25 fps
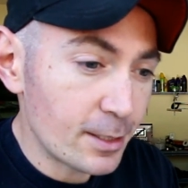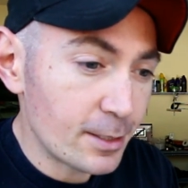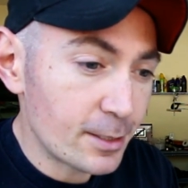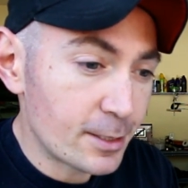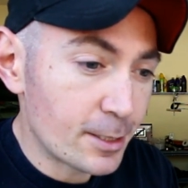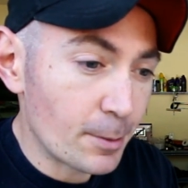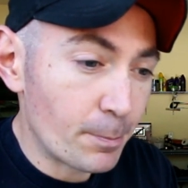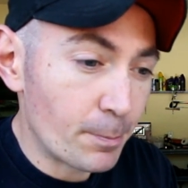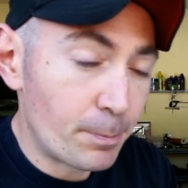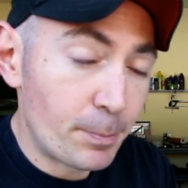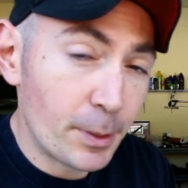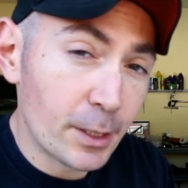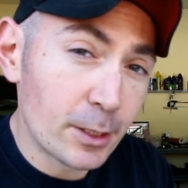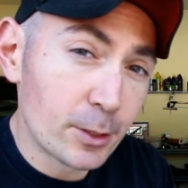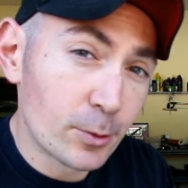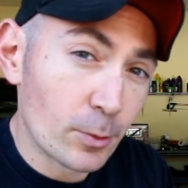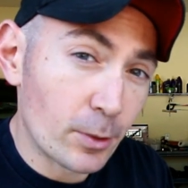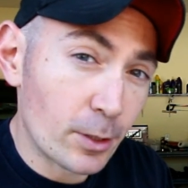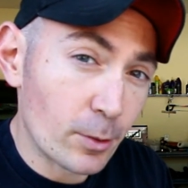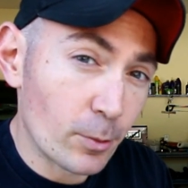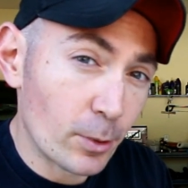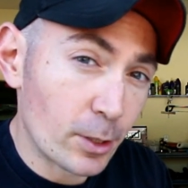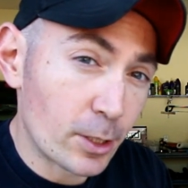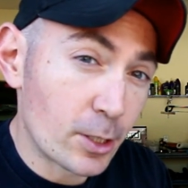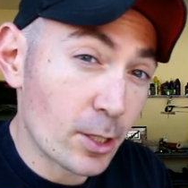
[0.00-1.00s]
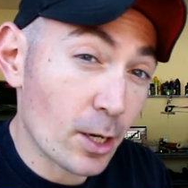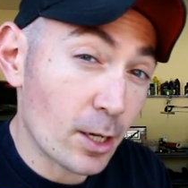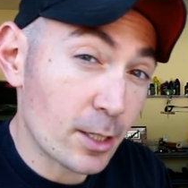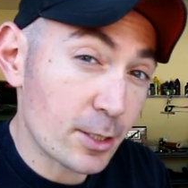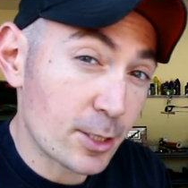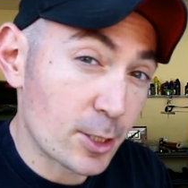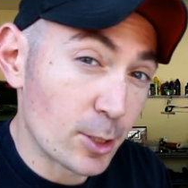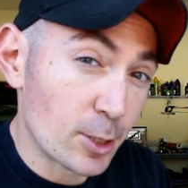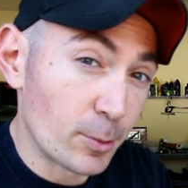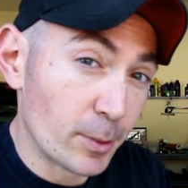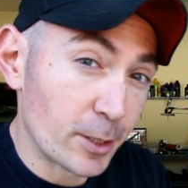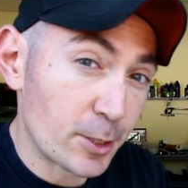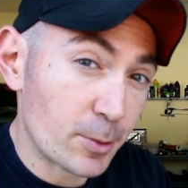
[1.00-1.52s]
to build one would cost
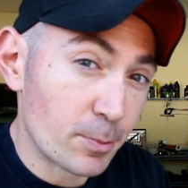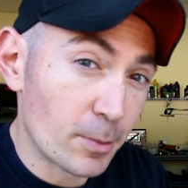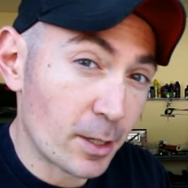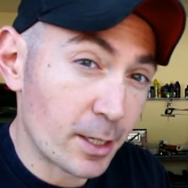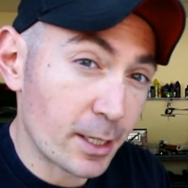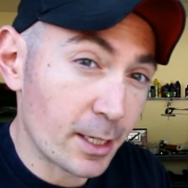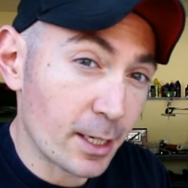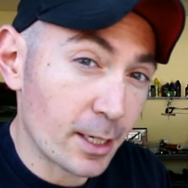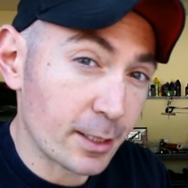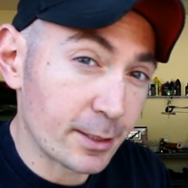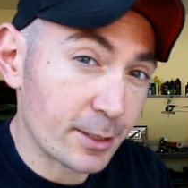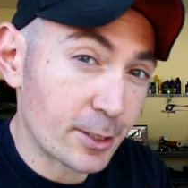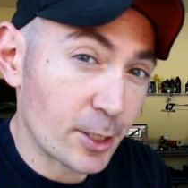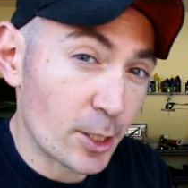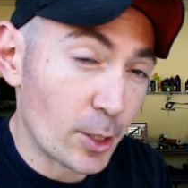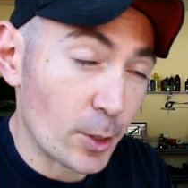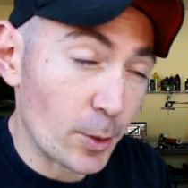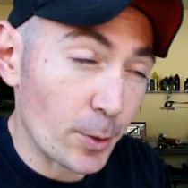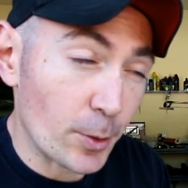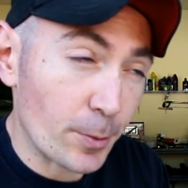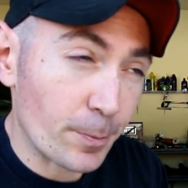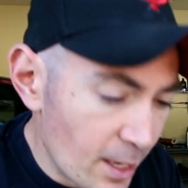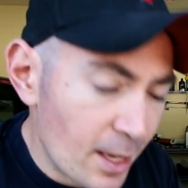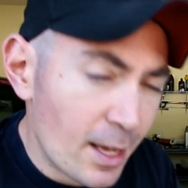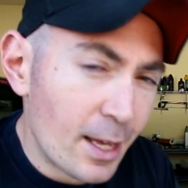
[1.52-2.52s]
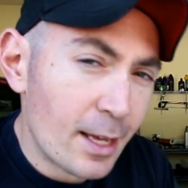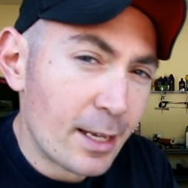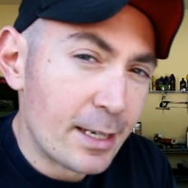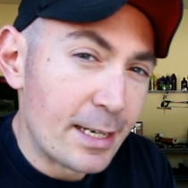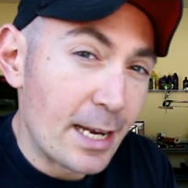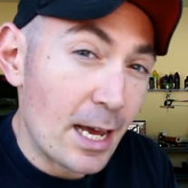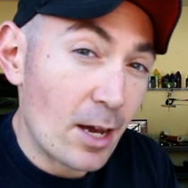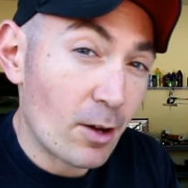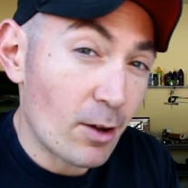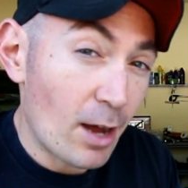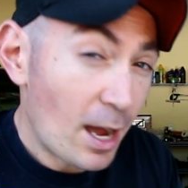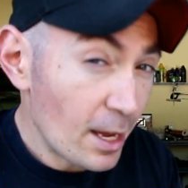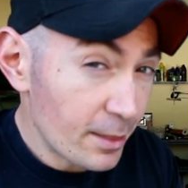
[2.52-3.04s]
so much money on its own.
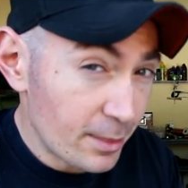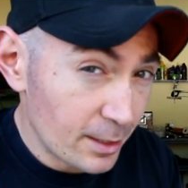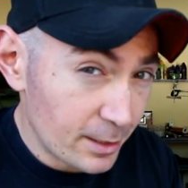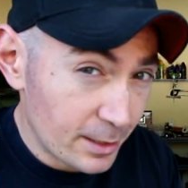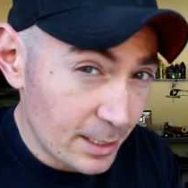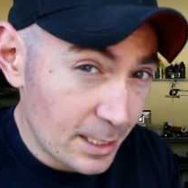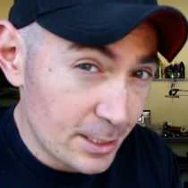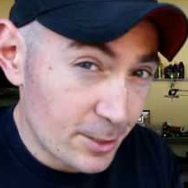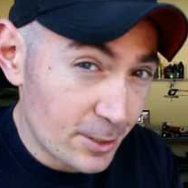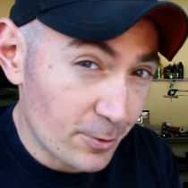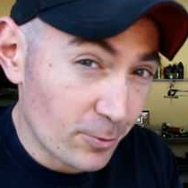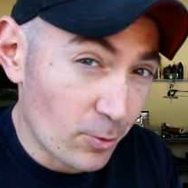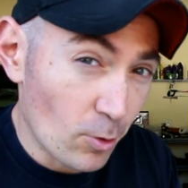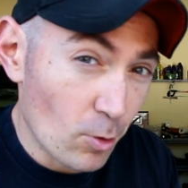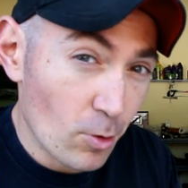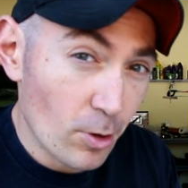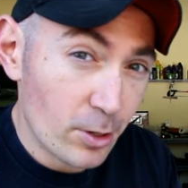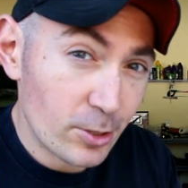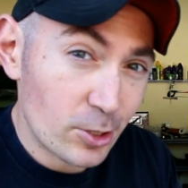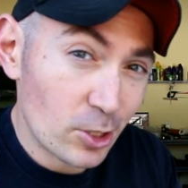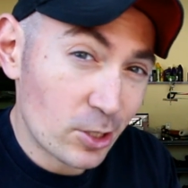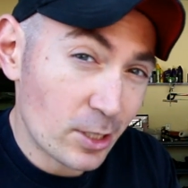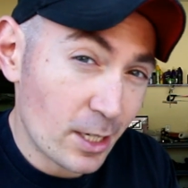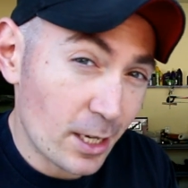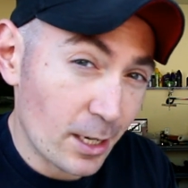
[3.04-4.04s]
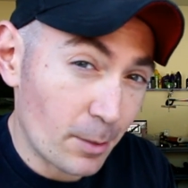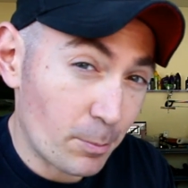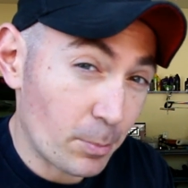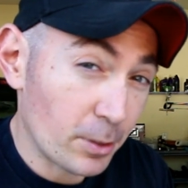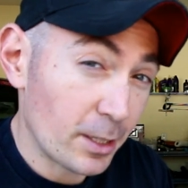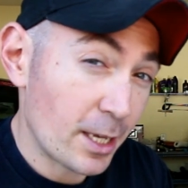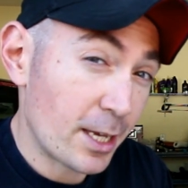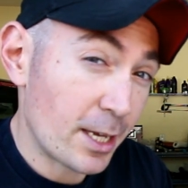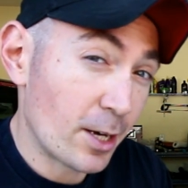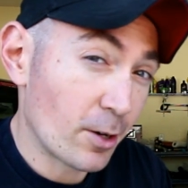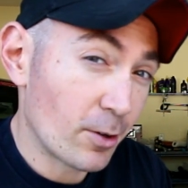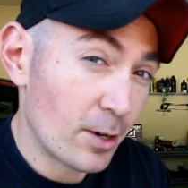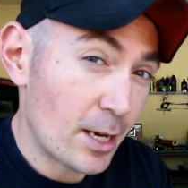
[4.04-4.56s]
Now, I think that's Ford just kind of
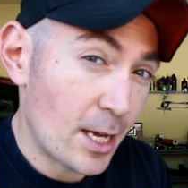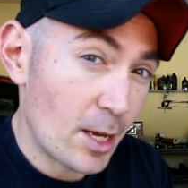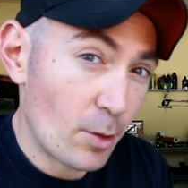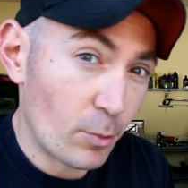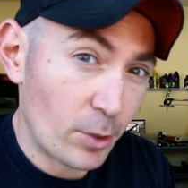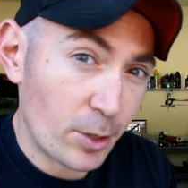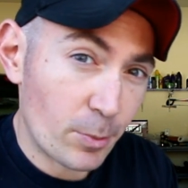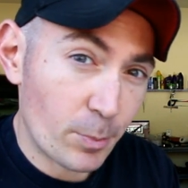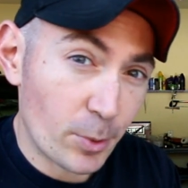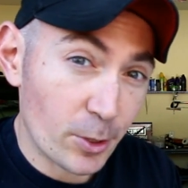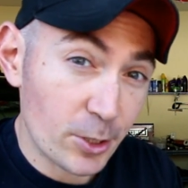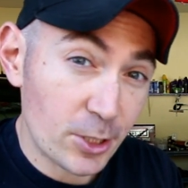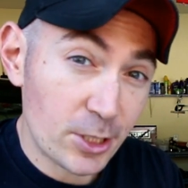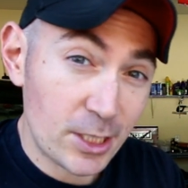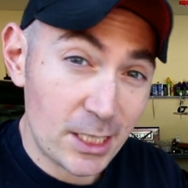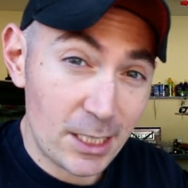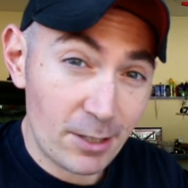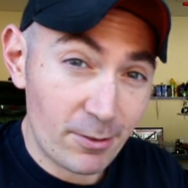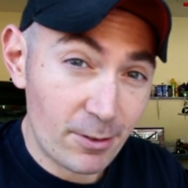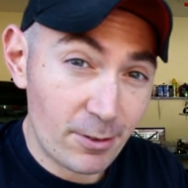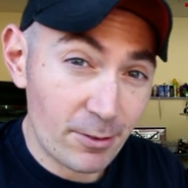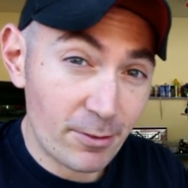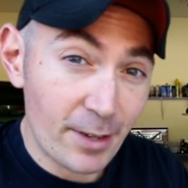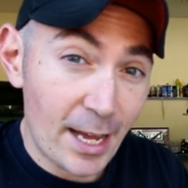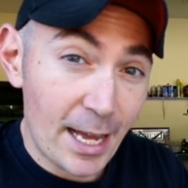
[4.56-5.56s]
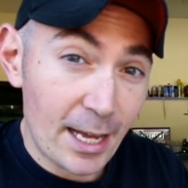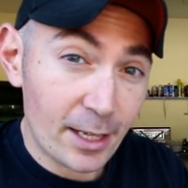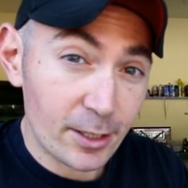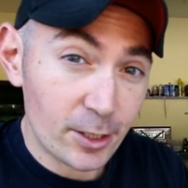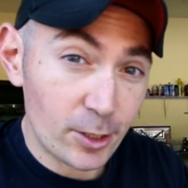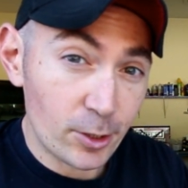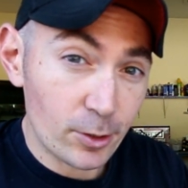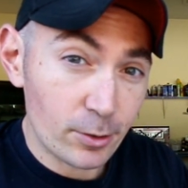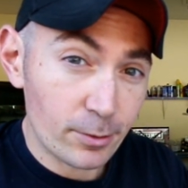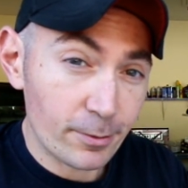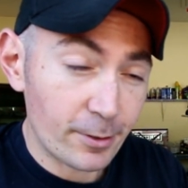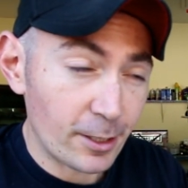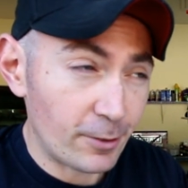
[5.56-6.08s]
playing around with perceived
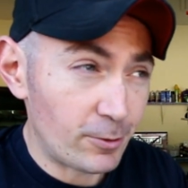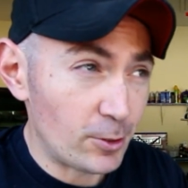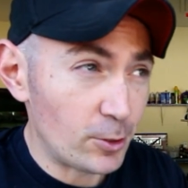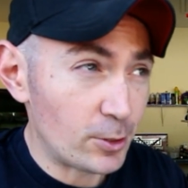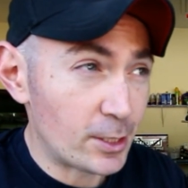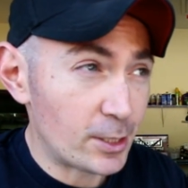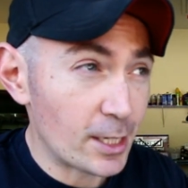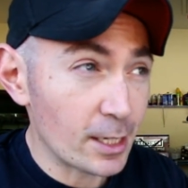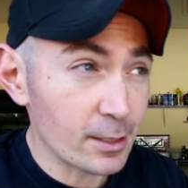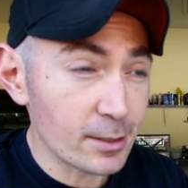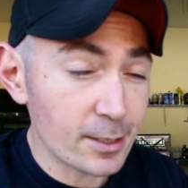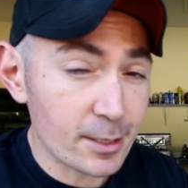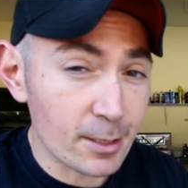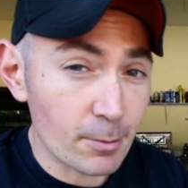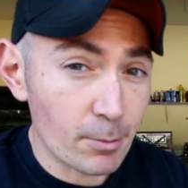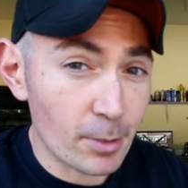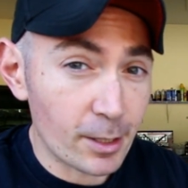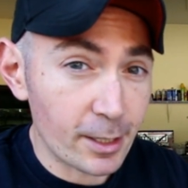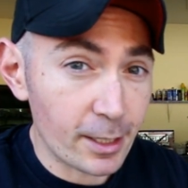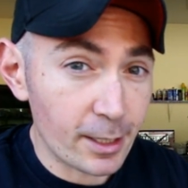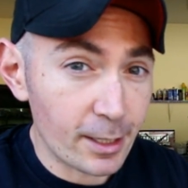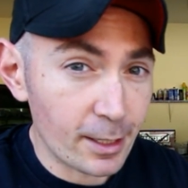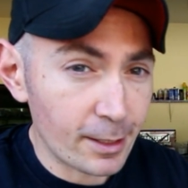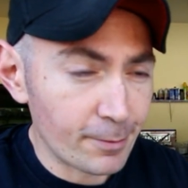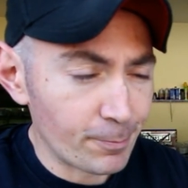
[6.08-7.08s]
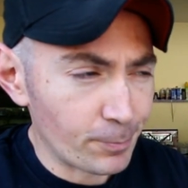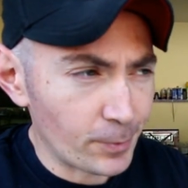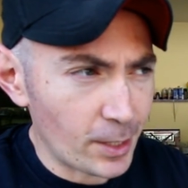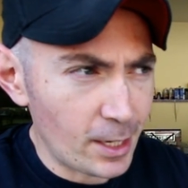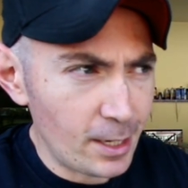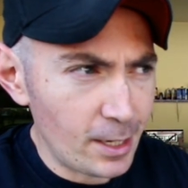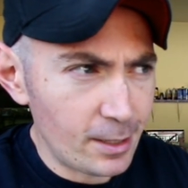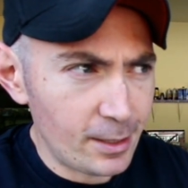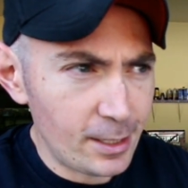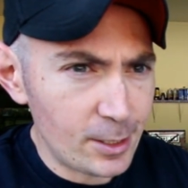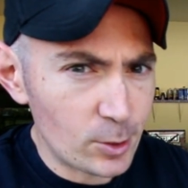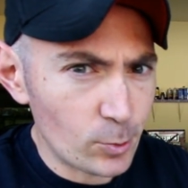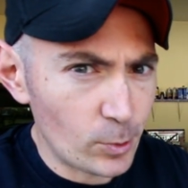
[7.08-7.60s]
value. If you tell somebody, hey,
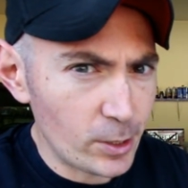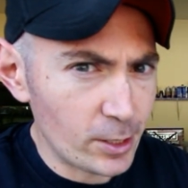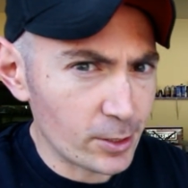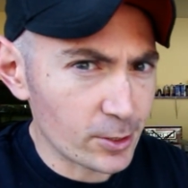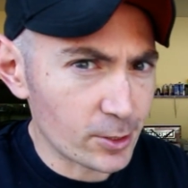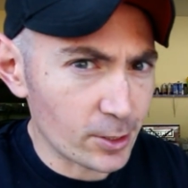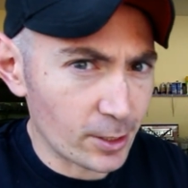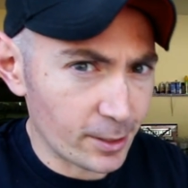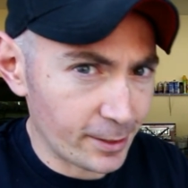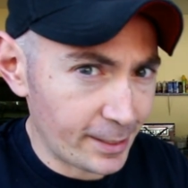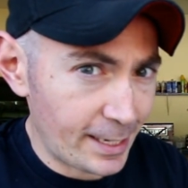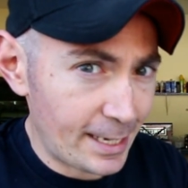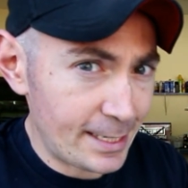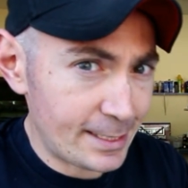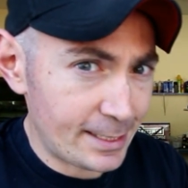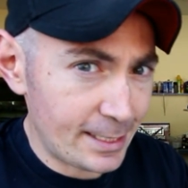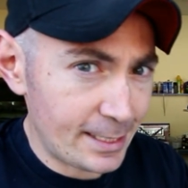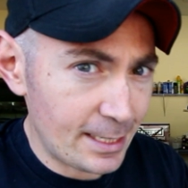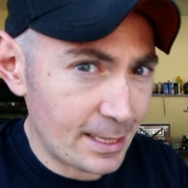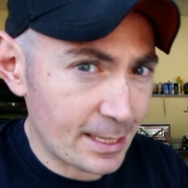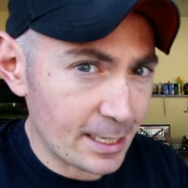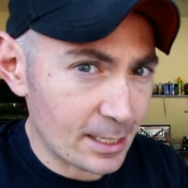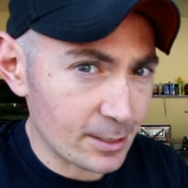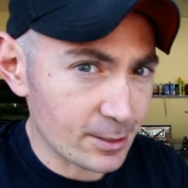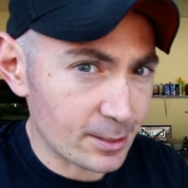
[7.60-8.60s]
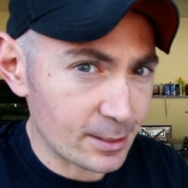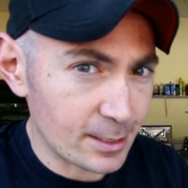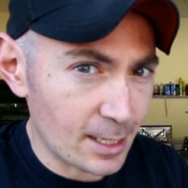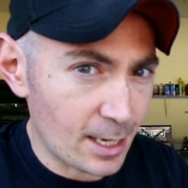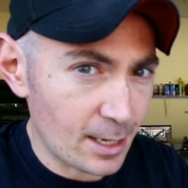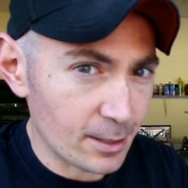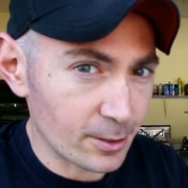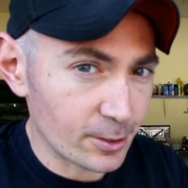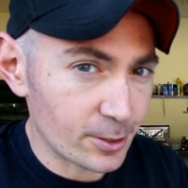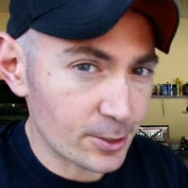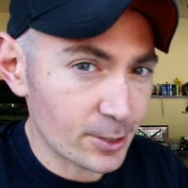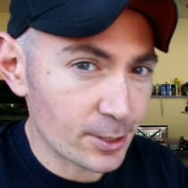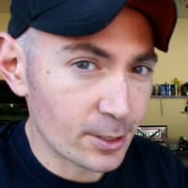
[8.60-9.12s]
these wheels are
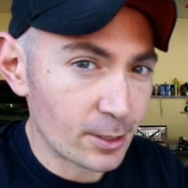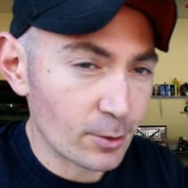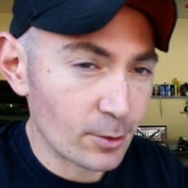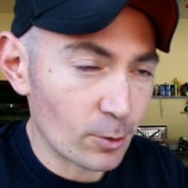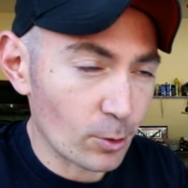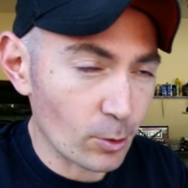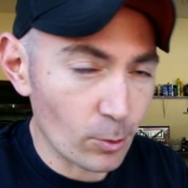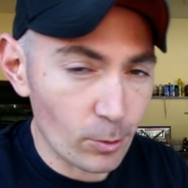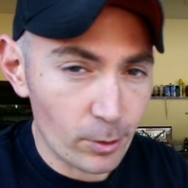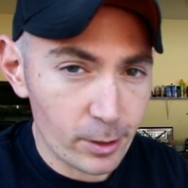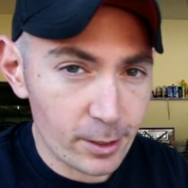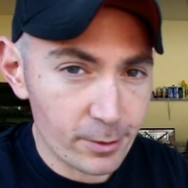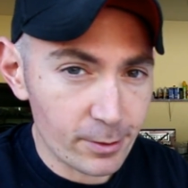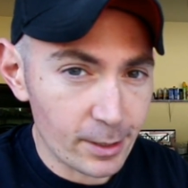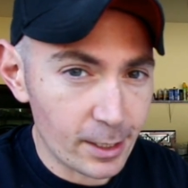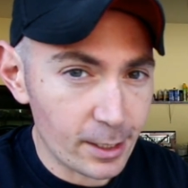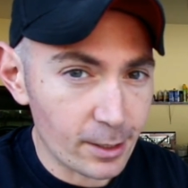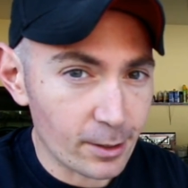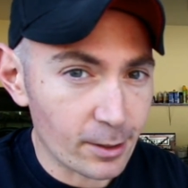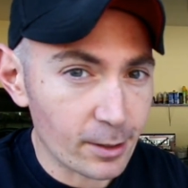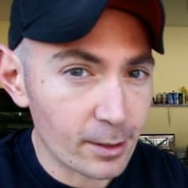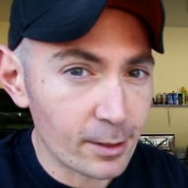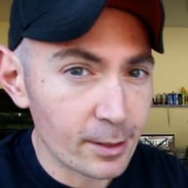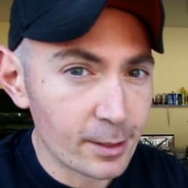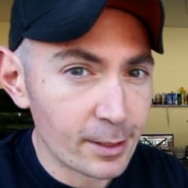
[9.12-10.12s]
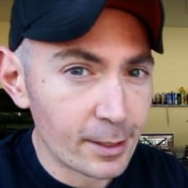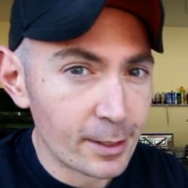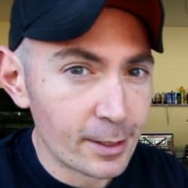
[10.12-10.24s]
$18,000 or whatever they are,